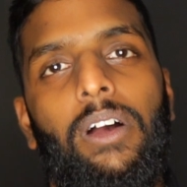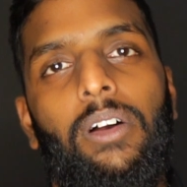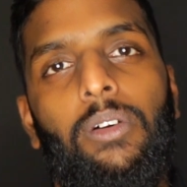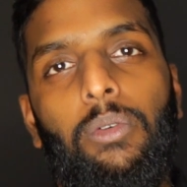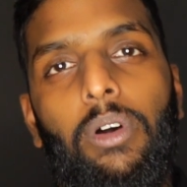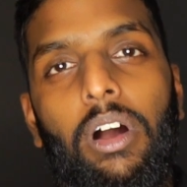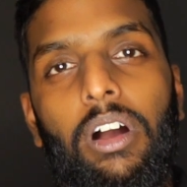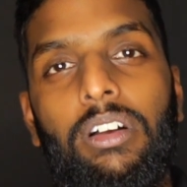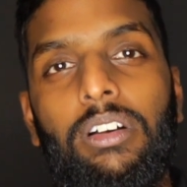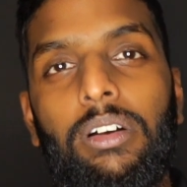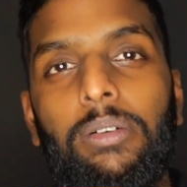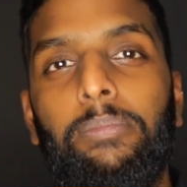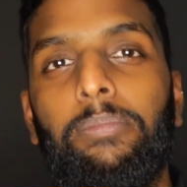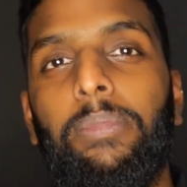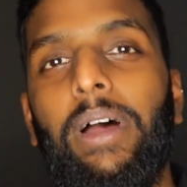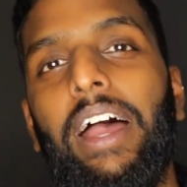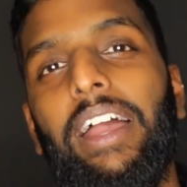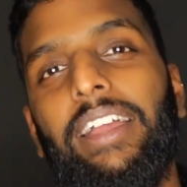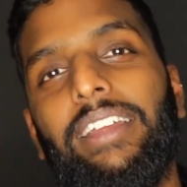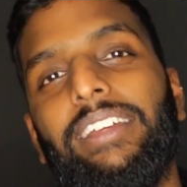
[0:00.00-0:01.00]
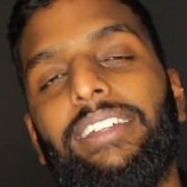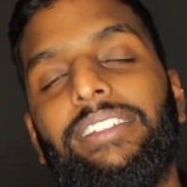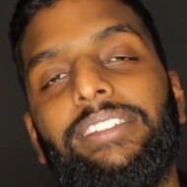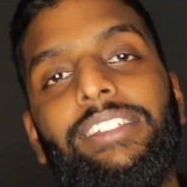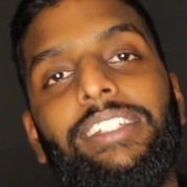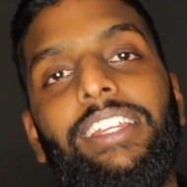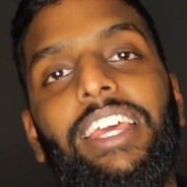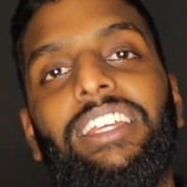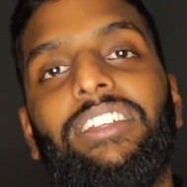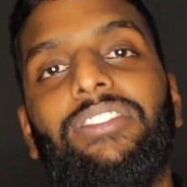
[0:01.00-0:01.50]
Welcome back. In
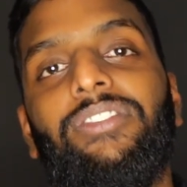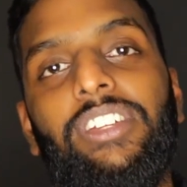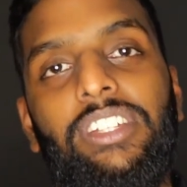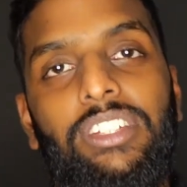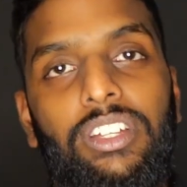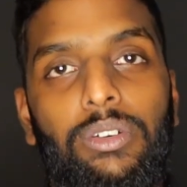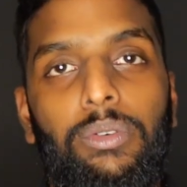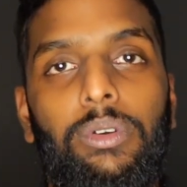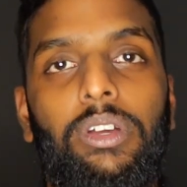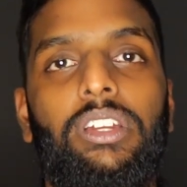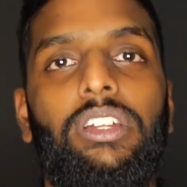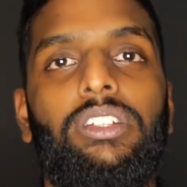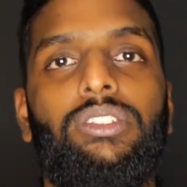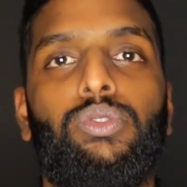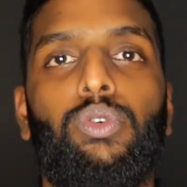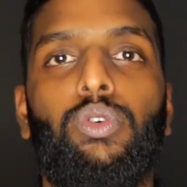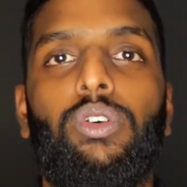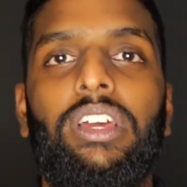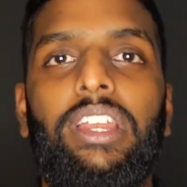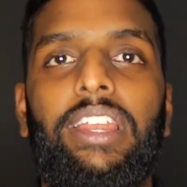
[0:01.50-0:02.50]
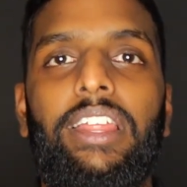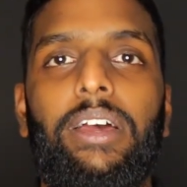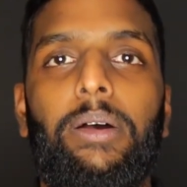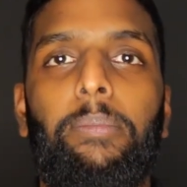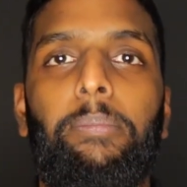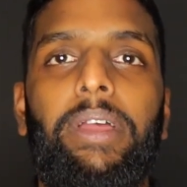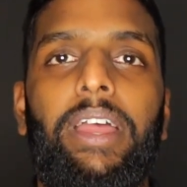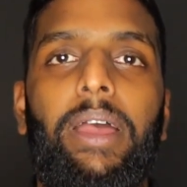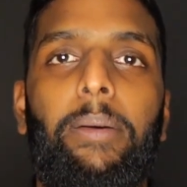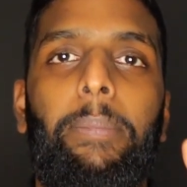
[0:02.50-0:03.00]
today's video, we're going to talk a little
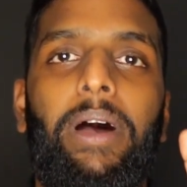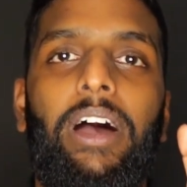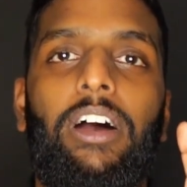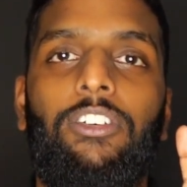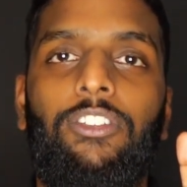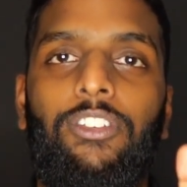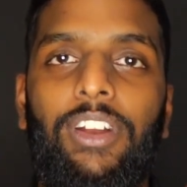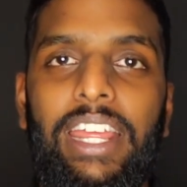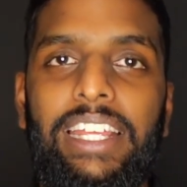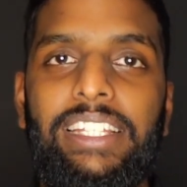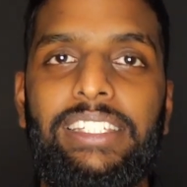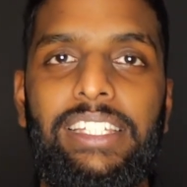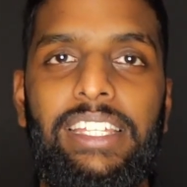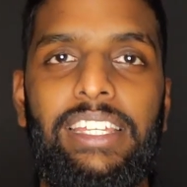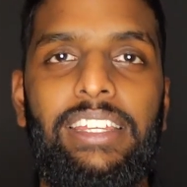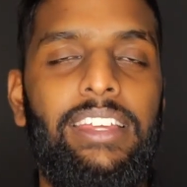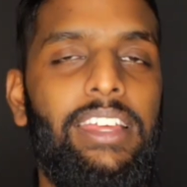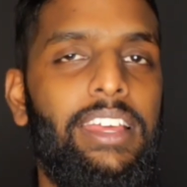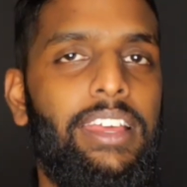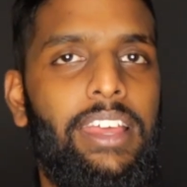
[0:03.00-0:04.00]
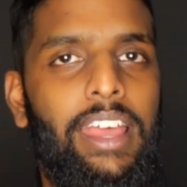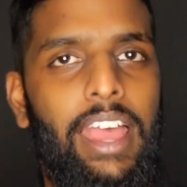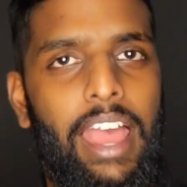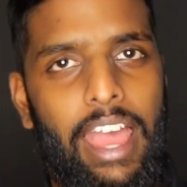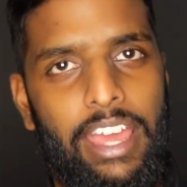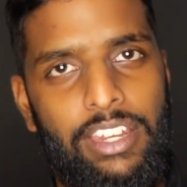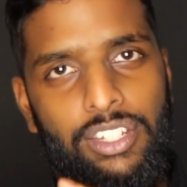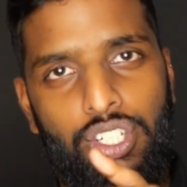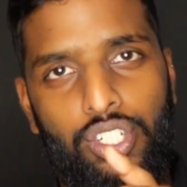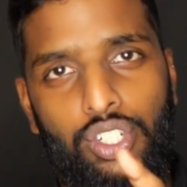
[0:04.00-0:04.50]
bit about raising
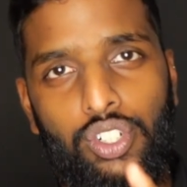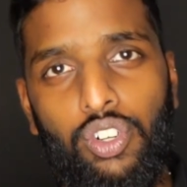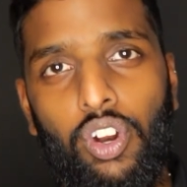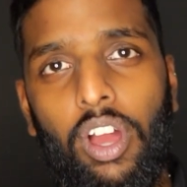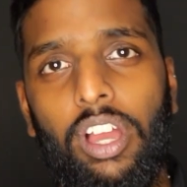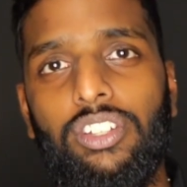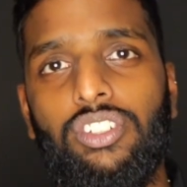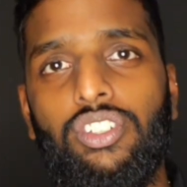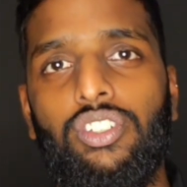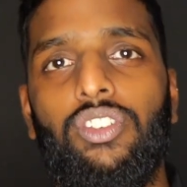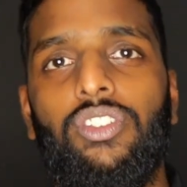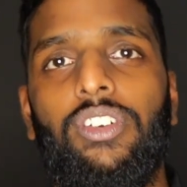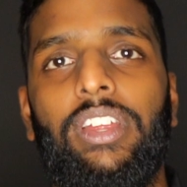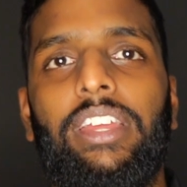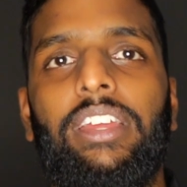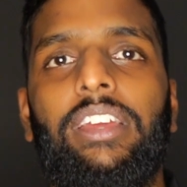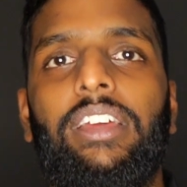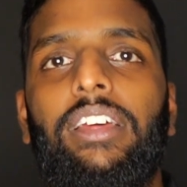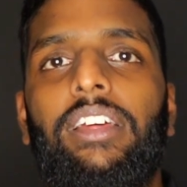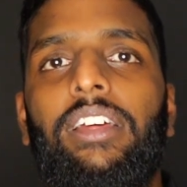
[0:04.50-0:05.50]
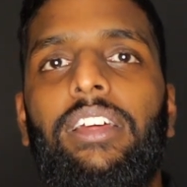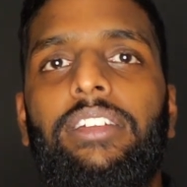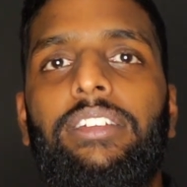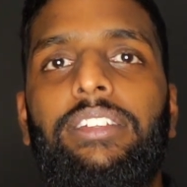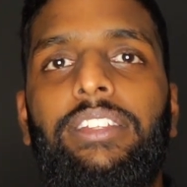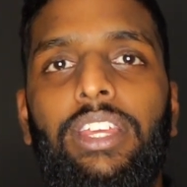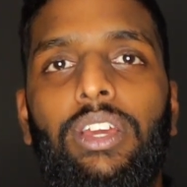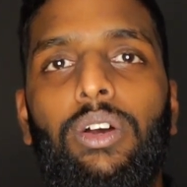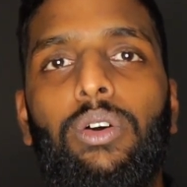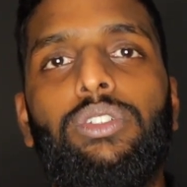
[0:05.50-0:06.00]
and structuring
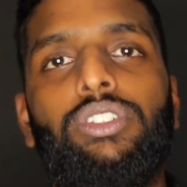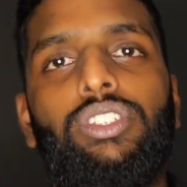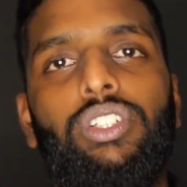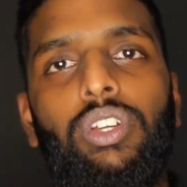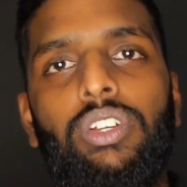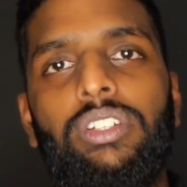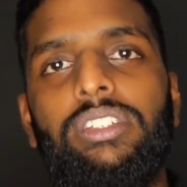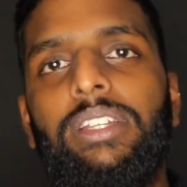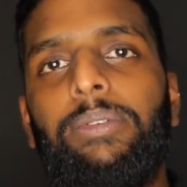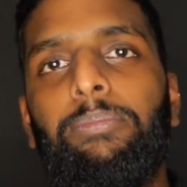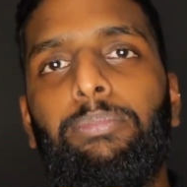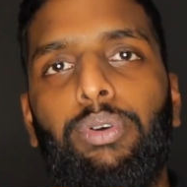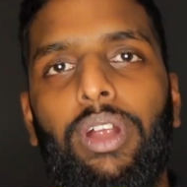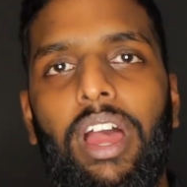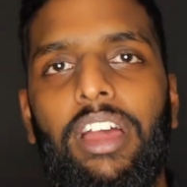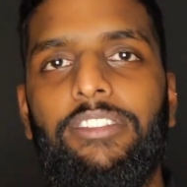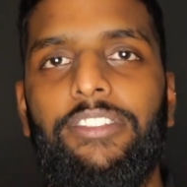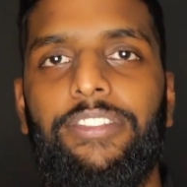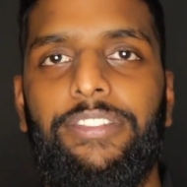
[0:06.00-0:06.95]
deals using private